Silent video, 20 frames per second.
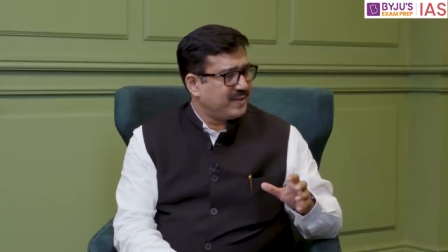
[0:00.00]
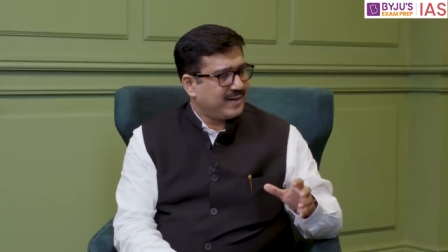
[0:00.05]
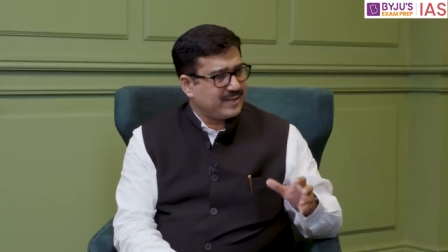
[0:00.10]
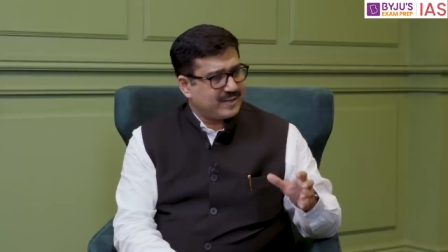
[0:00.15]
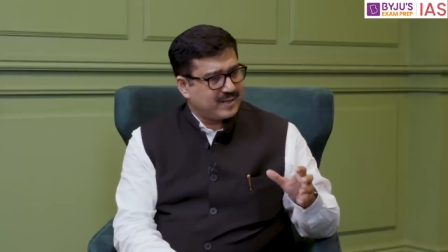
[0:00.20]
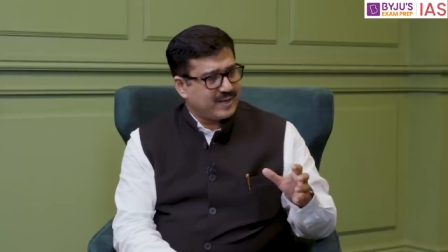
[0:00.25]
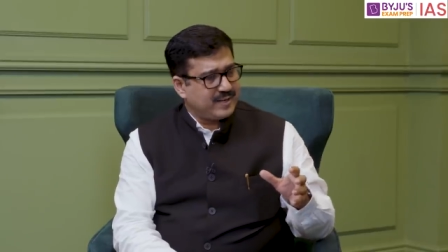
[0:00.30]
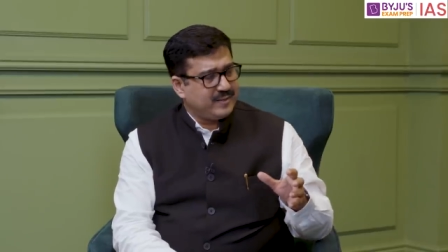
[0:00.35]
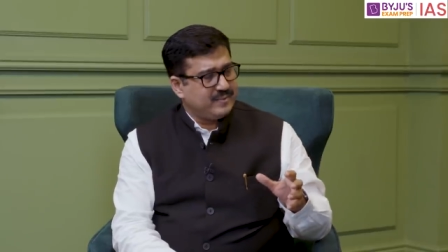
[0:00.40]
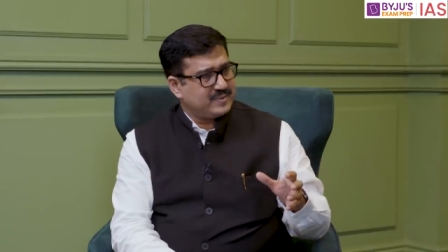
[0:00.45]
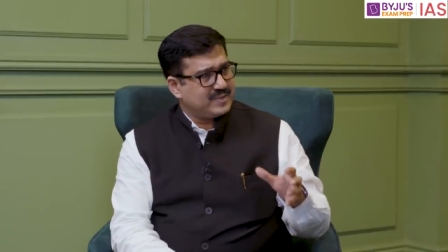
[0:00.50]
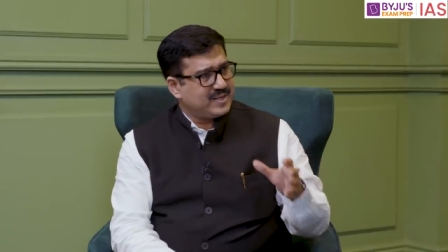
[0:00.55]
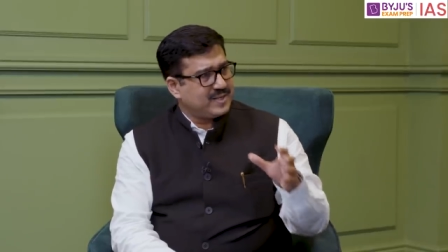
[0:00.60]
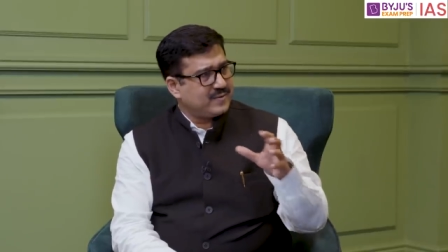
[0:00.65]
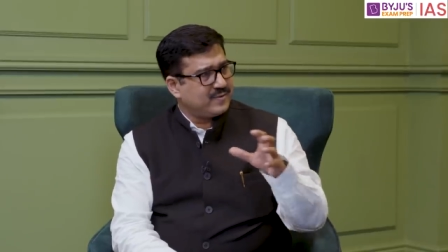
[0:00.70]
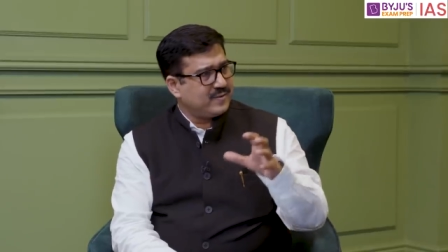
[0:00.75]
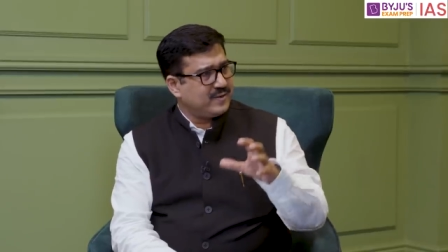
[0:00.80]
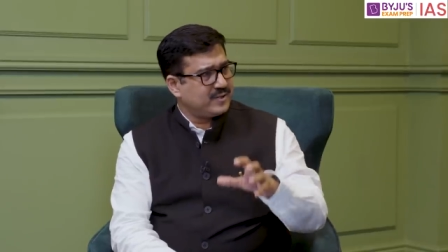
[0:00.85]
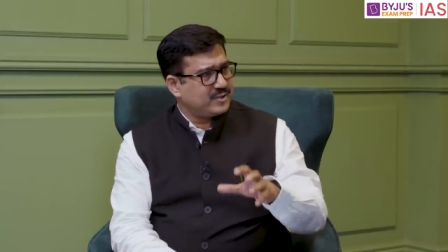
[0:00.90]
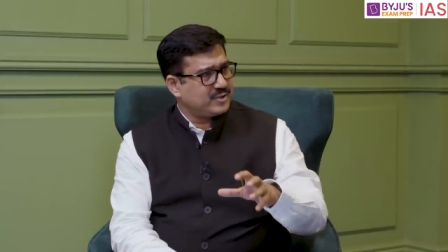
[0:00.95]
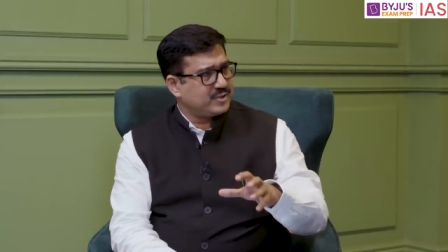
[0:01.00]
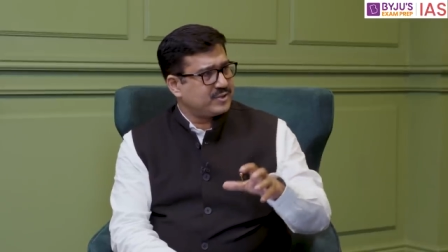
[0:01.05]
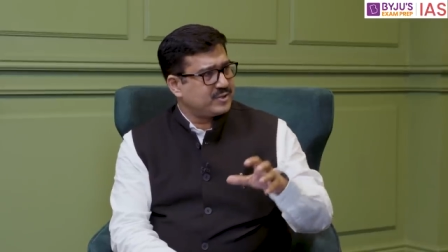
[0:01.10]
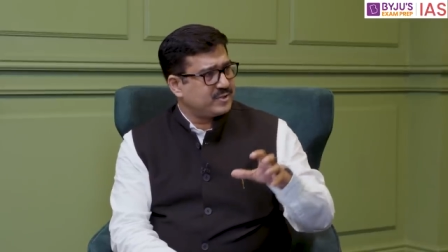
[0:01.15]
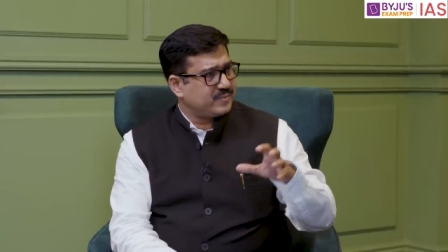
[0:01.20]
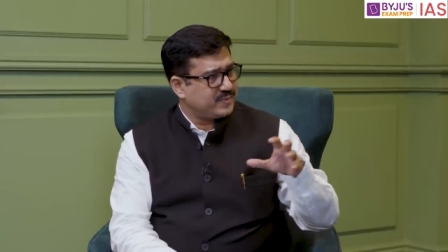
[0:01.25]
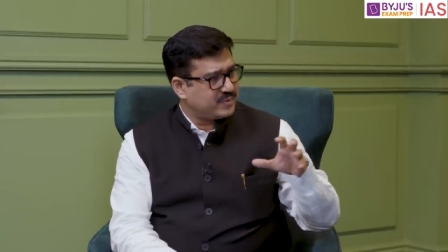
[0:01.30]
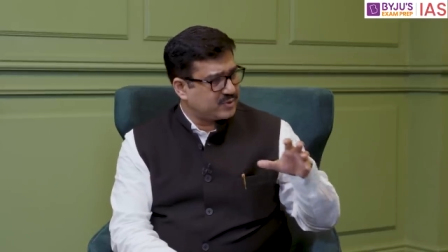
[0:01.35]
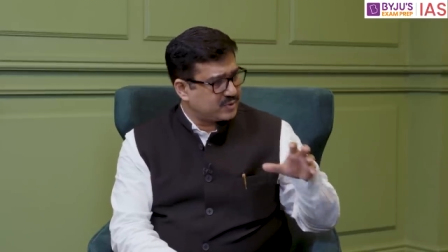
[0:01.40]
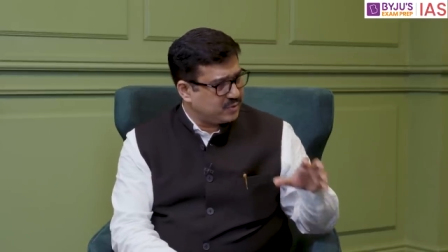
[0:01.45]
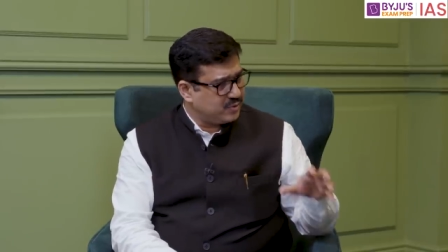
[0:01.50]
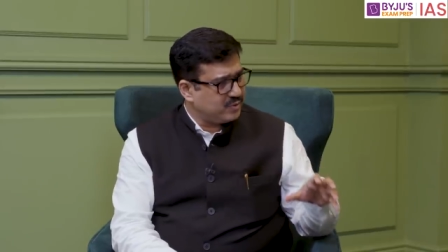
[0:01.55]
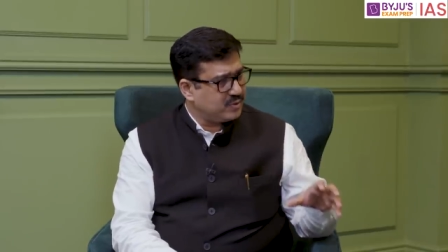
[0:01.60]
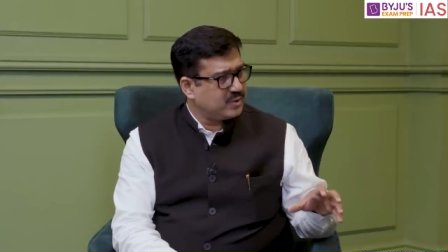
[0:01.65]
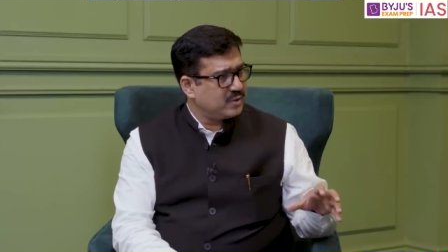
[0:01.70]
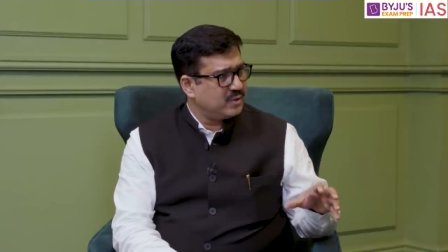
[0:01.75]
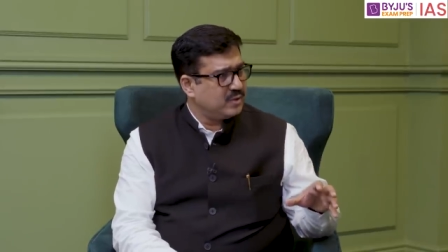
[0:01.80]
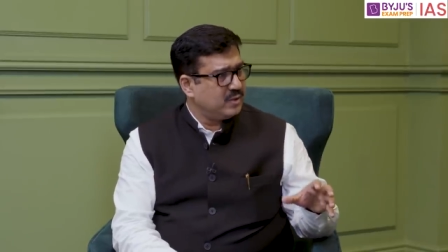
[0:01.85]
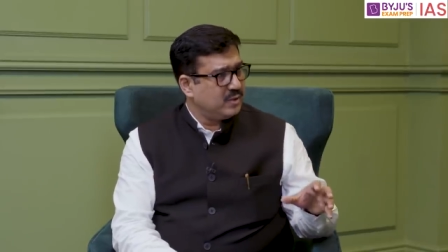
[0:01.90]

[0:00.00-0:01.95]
At times that relationship is good,